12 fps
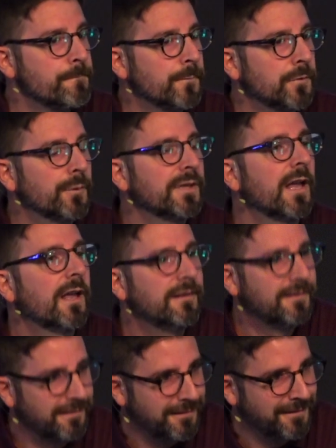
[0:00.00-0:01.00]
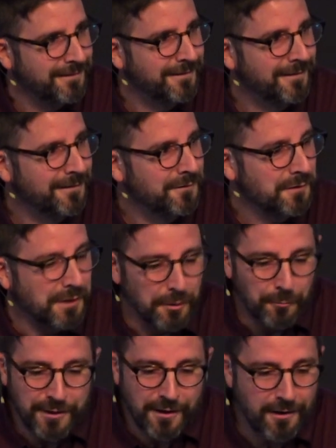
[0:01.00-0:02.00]
So again,
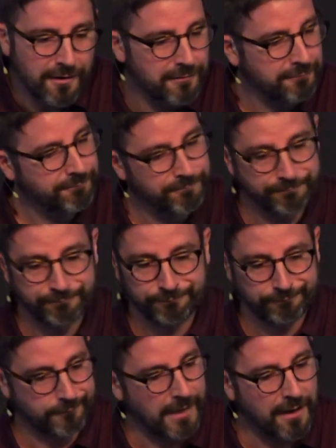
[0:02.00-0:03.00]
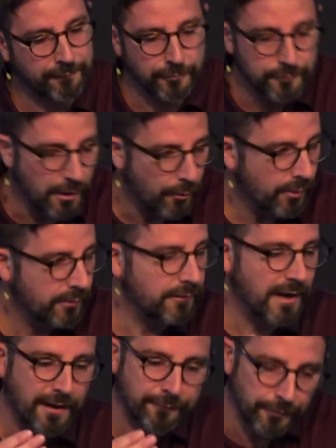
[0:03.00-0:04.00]
here we are after Noah,
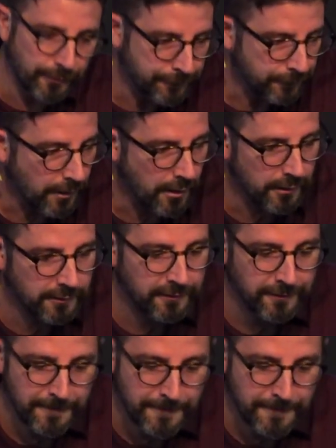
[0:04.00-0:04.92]
after the flood,